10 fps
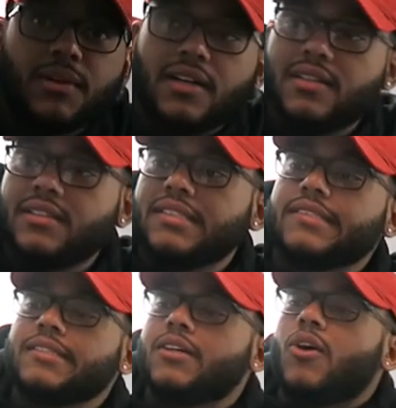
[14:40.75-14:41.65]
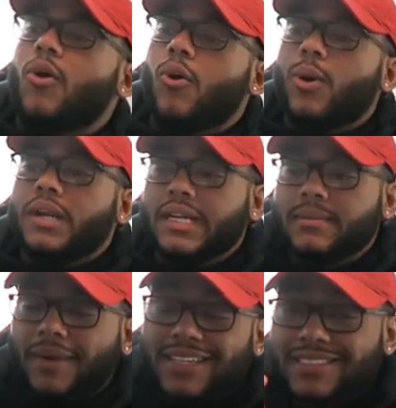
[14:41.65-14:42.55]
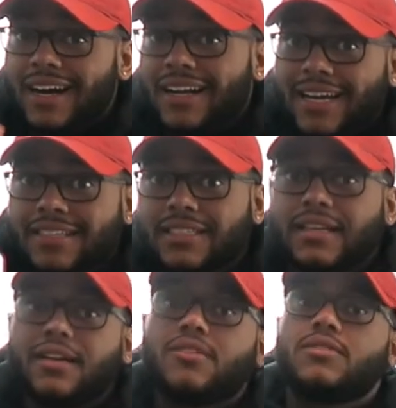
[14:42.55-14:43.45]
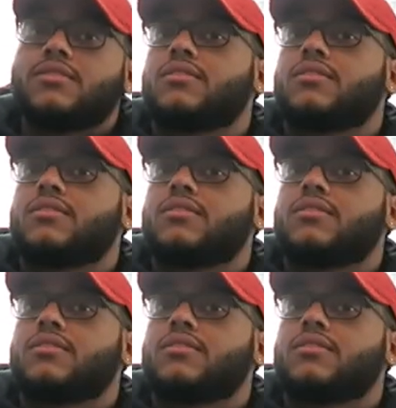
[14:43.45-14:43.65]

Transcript: but on my StockX account,